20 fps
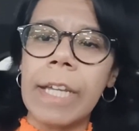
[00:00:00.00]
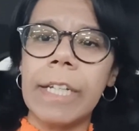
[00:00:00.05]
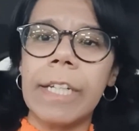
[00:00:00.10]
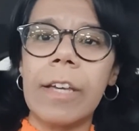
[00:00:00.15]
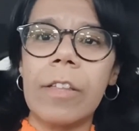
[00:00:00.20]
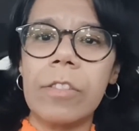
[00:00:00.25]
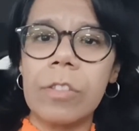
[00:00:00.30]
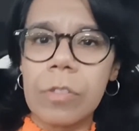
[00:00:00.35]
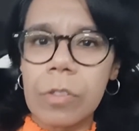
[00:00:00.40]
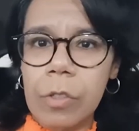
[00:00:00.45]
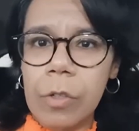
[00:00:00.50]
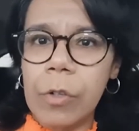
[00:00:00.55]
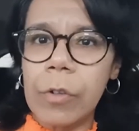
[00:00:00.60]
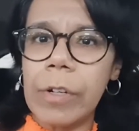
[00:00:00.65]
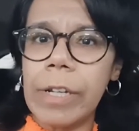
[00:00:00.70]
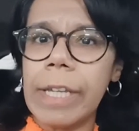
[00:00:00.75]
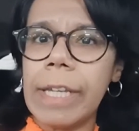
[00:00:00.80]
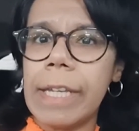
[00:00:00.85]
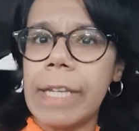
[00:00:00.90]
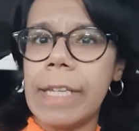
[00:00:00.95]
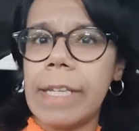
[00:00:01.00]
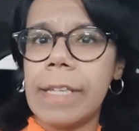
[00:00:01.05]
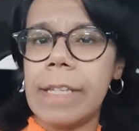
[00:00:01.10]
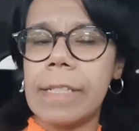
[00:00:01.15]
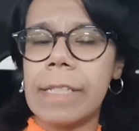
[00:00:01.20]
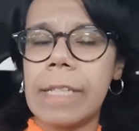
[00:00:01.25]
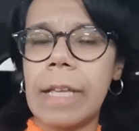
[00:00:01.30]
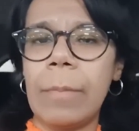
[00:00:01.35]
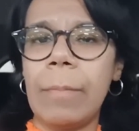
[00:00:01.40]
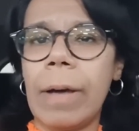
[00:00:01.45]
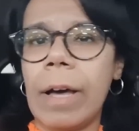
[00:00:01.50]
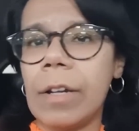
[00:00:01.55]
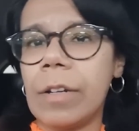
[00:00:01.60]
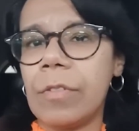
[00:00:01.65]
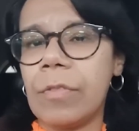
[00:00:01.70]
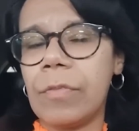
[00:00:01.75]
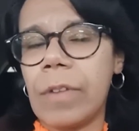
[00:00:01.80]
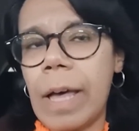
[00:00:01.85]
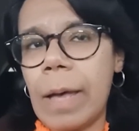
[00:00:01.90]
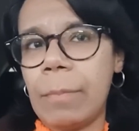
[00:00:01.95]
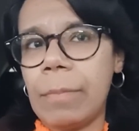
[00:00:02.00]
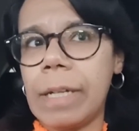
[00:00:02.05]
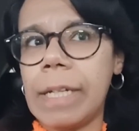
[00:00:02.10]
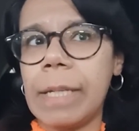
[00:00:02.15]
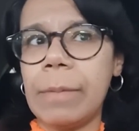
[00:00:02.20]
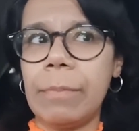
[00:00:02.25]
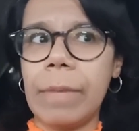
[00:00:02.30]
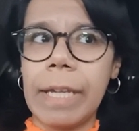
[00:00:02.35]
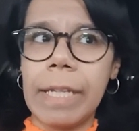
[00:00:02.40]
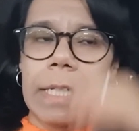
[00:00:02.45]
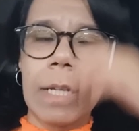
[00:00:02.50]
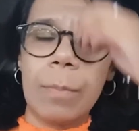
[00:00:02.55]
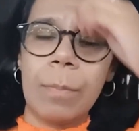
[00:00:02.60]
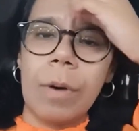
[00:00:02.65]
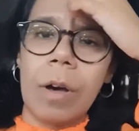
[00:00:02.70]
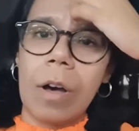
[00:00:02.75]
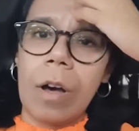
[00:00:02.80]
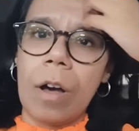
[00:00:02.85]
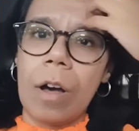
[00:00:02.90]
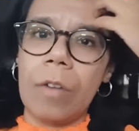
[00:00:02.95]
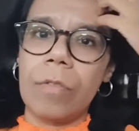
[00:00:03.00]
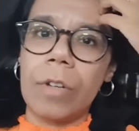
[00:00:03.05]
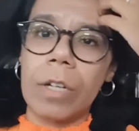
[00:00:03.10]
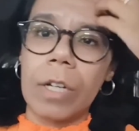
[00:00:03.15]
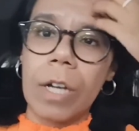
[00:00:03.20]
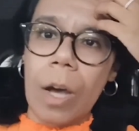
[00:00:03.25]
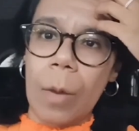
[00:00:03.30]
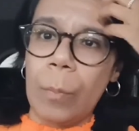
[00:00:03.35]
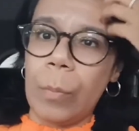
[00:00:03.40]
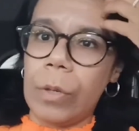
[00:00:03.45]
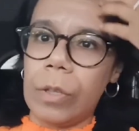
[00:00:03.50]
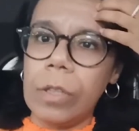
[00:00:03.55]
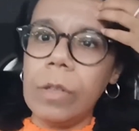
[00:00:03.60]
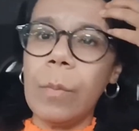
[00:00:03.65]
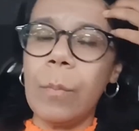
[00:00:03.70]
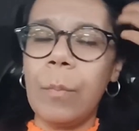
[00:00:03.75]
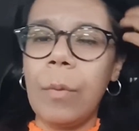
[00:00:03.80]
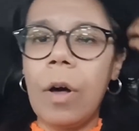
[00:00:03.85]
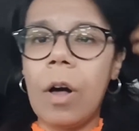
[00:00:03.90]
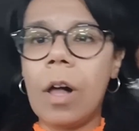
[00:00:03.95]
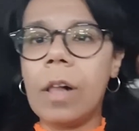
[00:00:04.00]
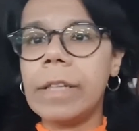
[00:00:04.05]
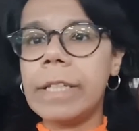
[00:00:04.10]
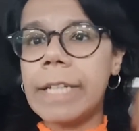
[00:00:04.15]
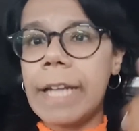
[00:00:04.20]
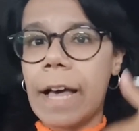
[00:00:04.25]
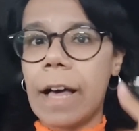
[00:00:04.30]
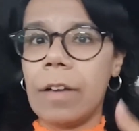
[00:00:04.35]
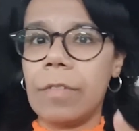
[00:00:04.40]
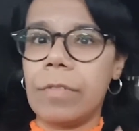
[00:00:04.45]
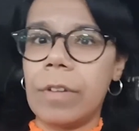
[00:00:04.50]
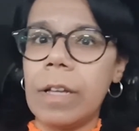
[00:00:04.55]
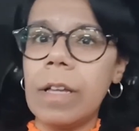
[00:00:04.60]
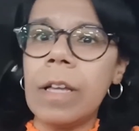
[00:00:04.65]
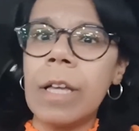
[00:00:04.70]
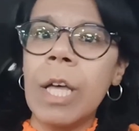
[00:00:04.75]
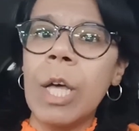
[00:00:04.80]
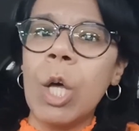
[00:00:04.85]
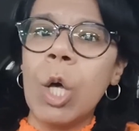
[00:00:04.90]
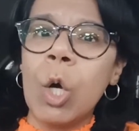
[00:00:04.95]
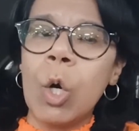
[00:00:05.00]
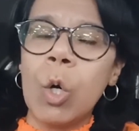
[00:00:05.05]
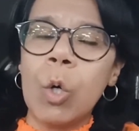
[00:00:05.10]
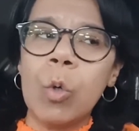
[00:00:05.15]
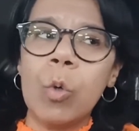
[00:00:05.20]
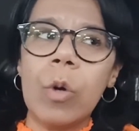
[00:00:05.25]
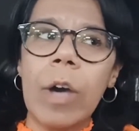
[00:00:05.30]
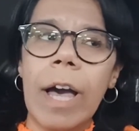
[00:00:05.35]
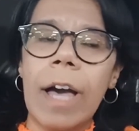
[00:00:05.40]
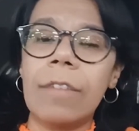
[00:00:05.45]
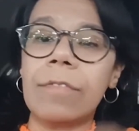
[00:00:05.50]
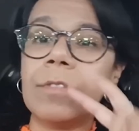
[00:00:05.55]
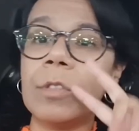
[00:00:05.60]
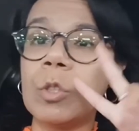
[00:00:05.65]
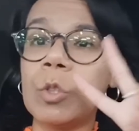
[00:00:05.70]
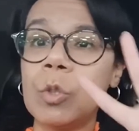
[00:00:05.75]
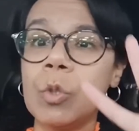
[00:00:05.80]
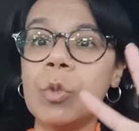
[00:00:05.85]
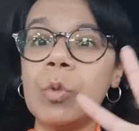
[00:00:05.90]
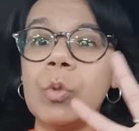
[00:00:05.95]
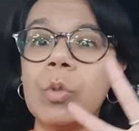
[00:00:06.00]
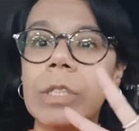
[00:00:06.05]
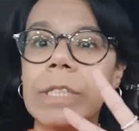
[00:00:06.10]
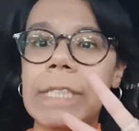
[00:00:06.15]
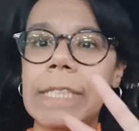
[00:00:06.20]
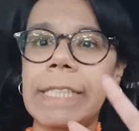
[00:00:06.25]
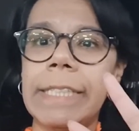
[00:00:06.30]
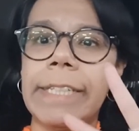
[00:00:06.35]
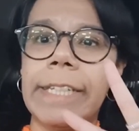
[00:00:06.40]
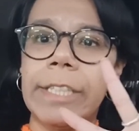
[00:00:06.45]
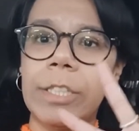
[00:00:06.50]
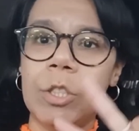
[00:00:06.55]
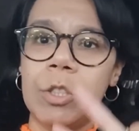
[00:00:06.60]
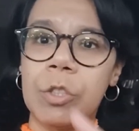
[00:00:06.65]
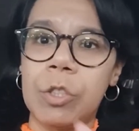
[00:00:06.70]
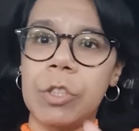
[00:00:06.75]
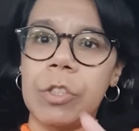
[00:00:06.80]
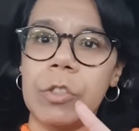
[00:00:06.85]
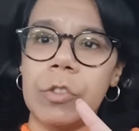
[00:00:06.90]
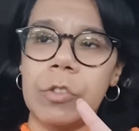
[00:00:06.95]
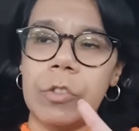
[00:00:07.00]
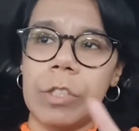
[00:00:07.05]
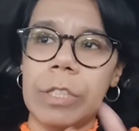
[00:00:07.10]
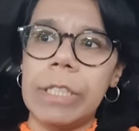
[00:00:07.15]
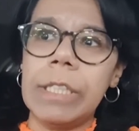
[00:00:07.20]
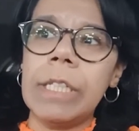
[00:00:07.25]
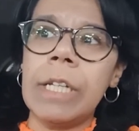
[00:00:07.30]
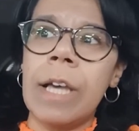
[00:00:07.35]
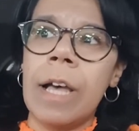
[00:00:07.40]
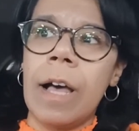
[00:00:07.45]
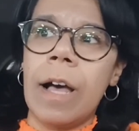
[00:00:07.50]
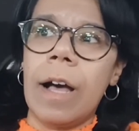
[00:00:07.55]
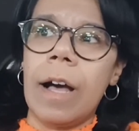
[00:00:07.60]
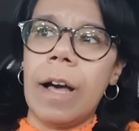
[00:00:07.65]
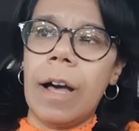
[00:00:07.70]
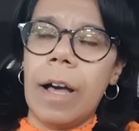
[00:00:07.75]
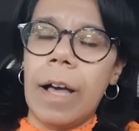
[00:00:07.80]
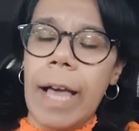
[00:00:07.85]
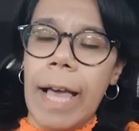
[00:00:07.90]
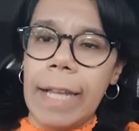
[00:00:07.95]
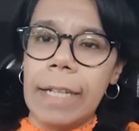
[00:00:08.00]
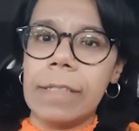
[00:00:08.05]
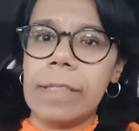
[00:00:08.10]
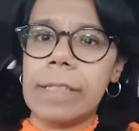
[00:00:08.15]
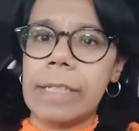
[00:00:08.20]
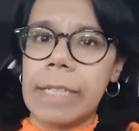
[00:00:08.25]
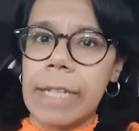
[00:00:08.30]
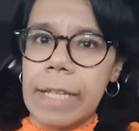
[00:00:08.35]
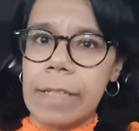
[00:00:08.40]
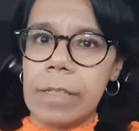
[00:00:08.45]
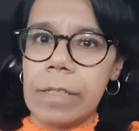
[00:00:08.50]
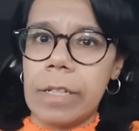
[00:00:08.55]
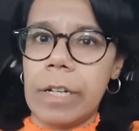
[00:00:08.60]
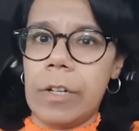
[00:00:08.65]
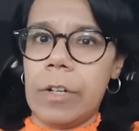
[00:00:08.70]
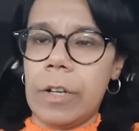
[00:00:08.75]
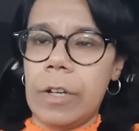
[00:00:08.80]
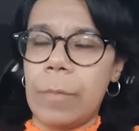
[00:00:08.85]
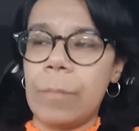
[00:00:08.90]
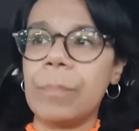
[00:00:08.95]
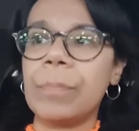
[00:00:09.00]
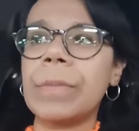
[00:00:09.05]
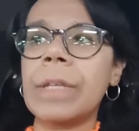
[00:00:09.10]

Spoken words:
Now the story is about a family made up of a couple, Paul and Ava, who have two teenage children, Alison and Sarah.